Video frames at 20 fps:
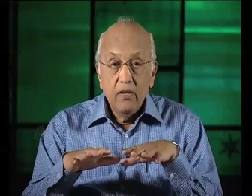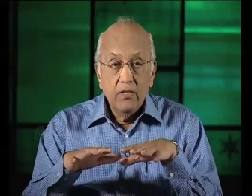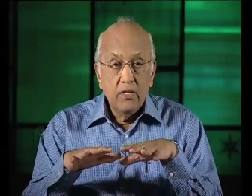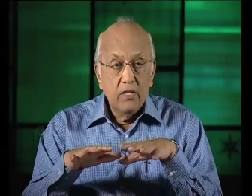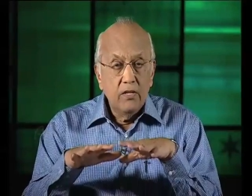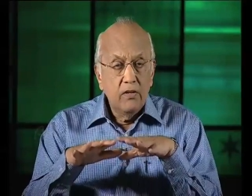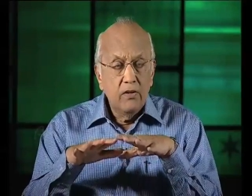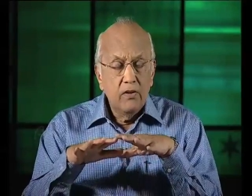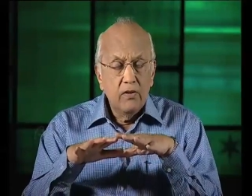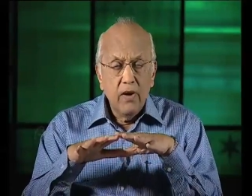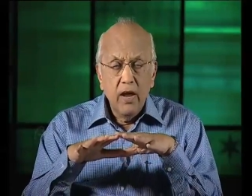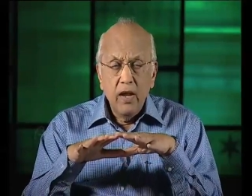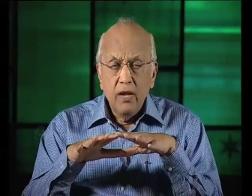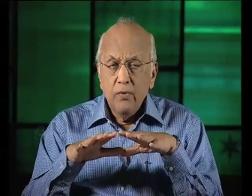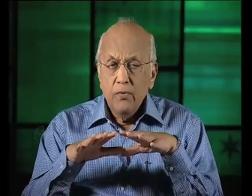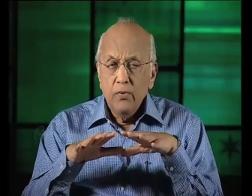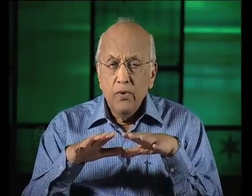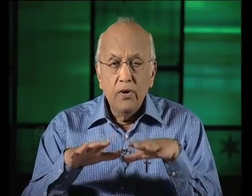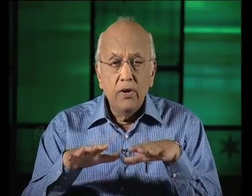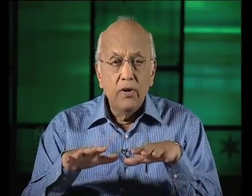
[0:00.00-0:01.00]
It's a
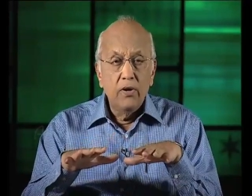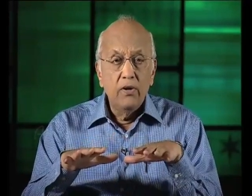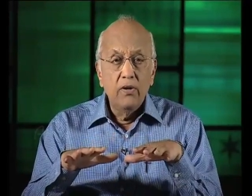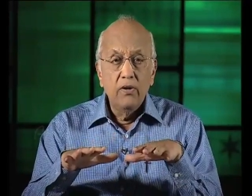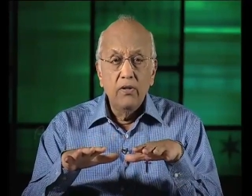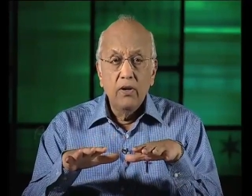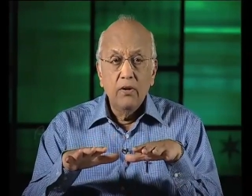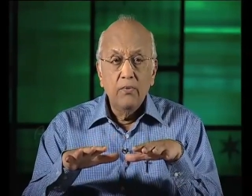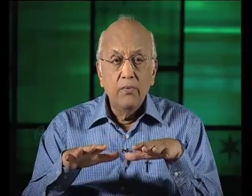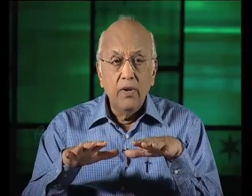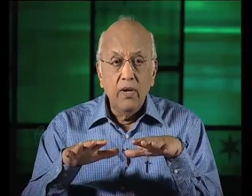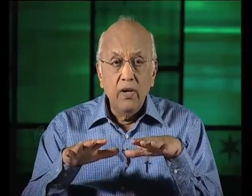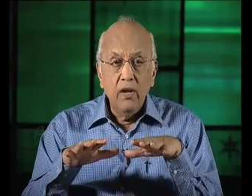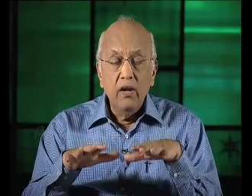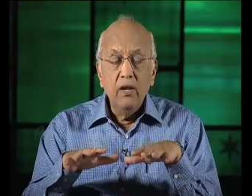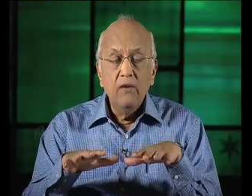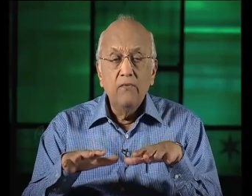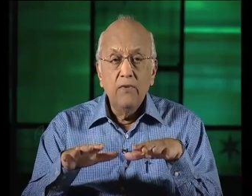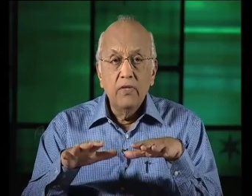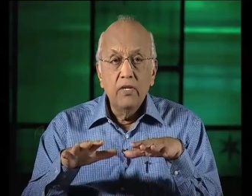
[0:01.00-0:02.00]
great word that we
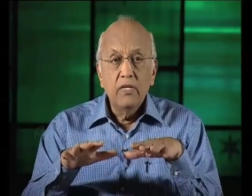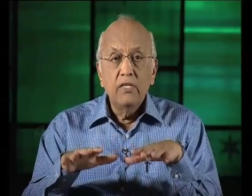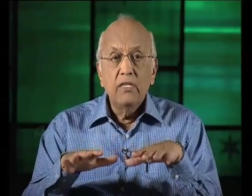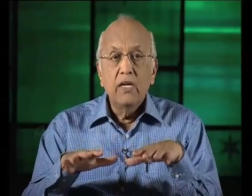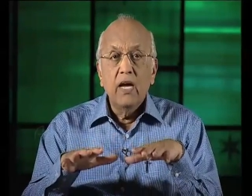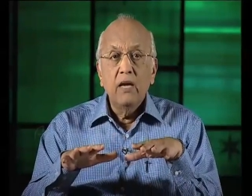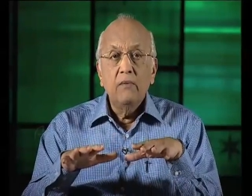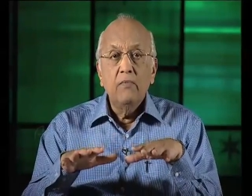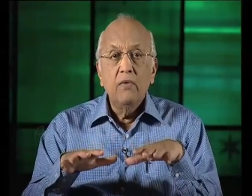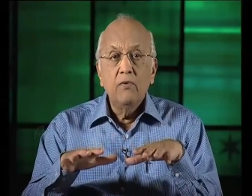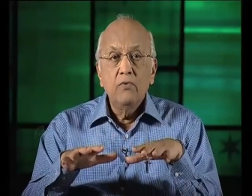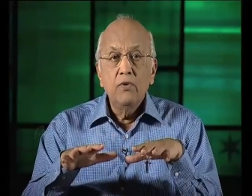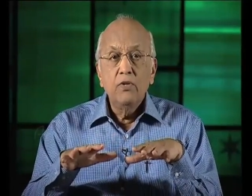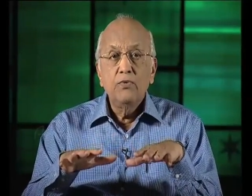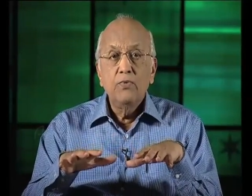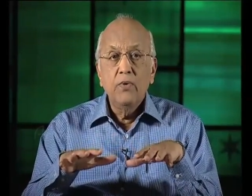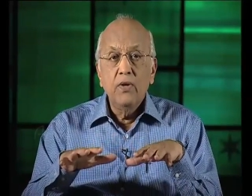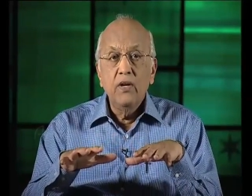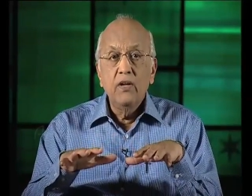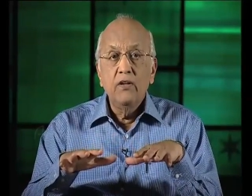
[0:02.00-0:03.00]
need for the time in
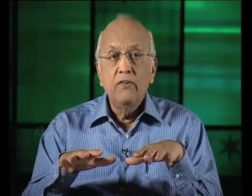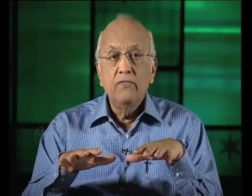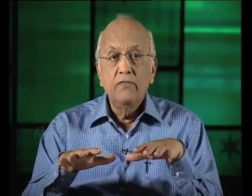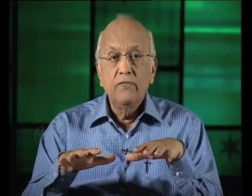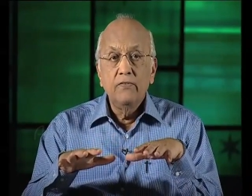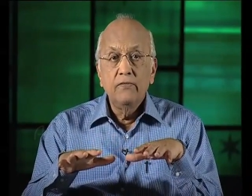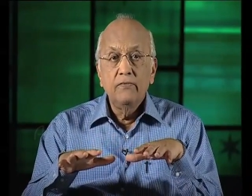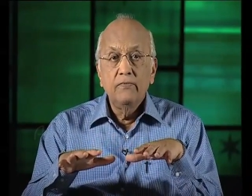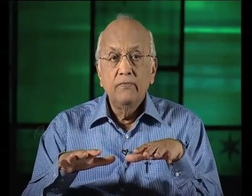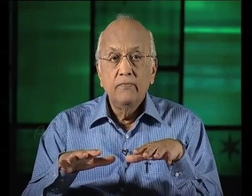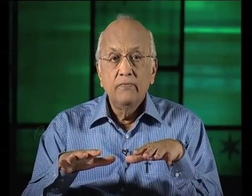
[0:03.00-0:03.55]
which we live.